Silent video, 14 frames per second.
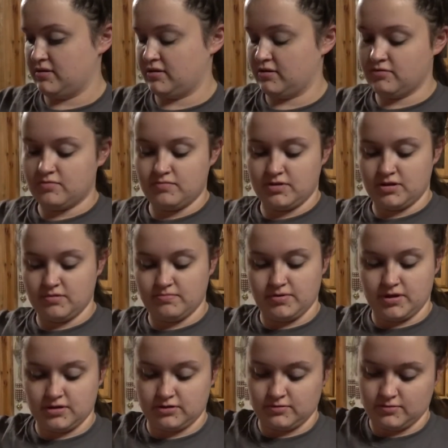That would be the
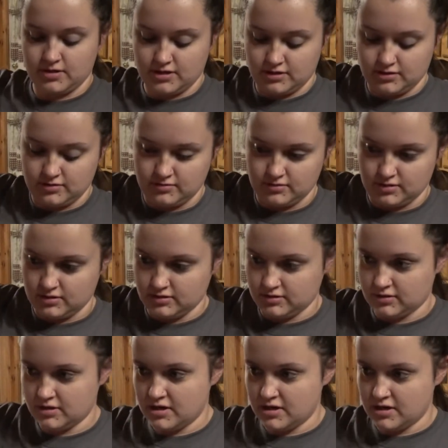best way to do this.